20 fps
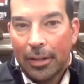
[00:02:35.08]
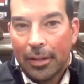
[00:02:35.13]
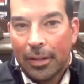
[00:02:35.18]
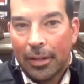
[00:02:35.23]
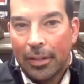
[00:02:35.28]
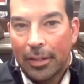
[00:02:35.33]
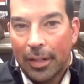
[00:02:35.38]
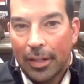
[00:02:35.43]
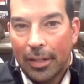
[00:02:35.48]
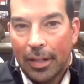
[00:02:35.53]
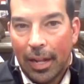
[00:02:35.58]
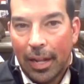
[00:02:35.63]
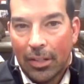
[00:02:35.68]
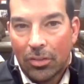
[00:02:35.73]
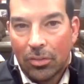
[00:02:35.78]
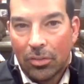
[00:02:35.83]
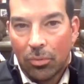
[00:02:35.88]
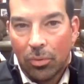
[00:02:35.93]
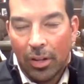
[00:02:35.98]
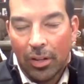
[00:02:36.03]
And
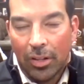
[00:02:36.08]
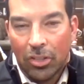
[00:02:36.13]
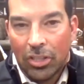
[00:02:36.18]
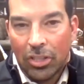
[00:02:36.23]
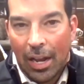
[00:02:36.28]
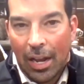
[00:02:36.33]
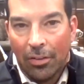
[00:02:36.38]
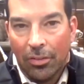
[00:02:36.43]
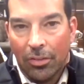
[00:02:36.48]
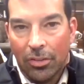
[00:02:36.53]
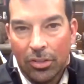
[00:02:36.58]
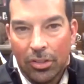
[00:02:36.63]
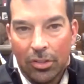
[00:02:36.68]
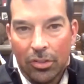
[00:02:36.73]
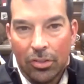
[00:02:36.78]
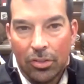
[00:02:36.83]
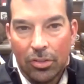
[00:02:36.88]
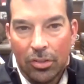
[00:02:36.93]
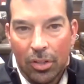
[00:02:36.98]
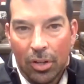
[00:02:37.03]
that's one of the
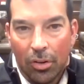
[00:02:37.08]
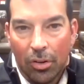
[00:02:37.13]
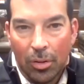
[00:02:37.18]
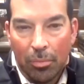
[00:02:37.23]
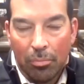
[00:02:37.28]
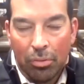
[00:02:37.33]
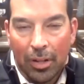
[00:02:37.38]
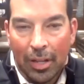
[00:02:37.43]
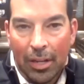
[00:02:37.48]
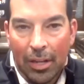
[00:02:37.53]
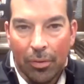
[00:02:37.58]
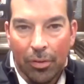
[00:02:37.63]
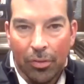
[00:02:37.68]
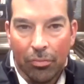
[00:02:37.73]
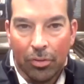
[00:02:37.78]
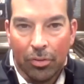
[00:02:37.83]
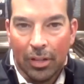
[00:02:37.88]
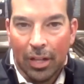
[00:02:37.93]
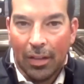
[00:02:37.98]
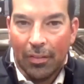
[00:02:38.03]
challenges, you know, to play
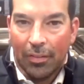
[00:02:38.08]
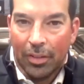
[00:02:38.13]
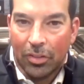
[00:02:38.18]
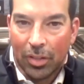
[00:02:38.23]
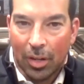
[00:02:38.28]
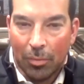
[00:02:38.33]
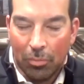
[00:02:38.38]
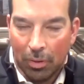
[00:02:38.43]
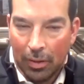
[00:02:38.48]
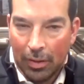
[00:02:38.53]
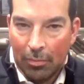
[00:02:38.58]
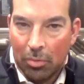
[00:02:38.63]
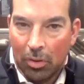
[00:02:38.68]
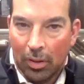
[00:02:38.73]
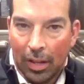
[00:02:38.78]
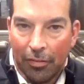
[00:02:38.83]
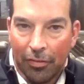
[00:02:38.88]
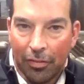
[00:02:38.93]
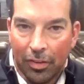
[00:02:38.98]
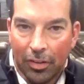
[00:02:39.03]
with relentless,
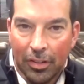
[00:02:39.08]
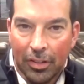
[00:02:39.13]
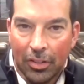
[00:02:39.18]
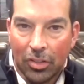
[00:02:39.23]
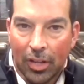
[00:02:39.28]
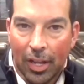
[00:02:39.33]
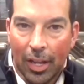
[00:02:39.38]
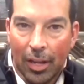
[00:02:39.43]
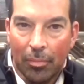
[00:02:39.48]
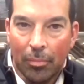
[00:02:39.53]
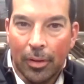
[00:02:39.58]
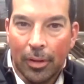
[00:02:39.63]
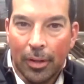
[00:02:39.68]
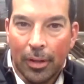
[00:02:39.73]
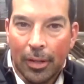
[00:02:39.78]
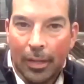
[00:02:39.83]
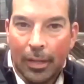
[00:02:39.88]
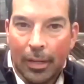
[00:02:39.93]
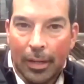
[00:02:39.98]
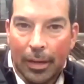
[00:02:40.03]
unbelievable effort in this game.
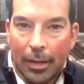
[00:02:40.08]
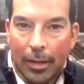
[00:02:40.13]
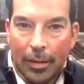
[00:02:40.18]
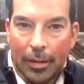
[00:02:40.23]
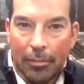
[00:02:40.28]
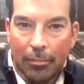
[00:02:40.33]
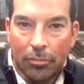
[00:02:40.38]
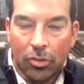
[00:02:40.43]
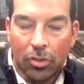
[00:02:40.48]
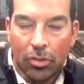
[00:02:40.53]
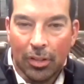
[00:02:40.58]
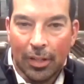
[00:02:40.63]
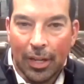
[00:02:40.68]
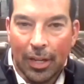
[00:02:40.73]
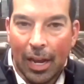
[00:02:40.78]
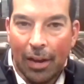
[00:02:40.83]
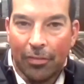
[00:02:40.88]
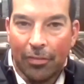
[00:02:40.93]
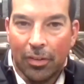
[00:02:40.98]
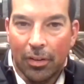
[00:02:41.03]

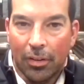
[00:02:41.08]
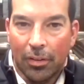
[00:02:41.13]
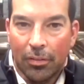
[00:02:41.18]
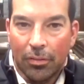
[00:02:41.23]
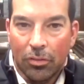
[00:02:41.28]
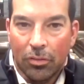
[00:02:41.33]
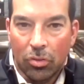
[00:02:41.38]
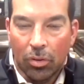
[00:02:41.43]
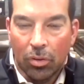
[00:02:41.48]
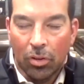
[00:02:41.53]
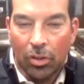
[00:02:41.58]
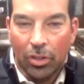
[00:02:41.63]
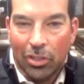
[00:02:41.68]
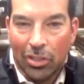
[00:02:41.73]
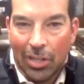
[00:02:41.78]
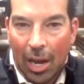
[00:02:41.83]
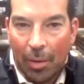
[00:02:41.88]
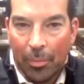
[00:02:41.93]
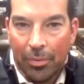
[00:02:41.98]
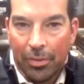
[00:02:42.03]
Certainly have to do a good
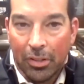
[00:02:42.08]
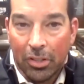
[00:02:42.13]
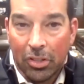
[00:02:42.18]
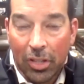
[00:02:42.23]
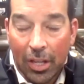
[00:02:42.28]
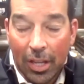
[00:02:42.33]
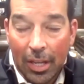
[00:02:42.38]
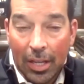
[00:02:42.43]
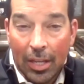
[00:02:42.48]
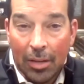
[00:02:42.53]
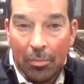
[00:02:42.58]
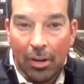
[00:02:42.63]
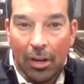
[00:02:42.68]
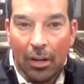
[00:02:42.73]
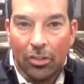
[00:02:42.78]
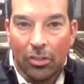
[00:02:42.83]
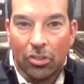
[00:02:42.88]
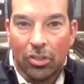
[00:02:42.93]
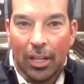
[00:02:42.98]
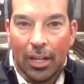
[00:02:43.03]
job with the scheme and
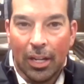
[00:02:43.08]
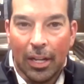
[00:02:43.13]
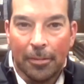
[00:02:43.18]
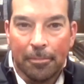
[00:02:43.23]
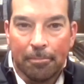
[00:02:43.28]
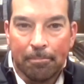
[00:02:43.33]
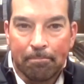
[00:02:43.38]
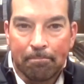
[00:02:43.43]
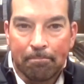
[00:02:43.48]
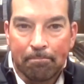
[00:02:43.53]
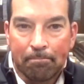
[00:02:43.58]
understanding,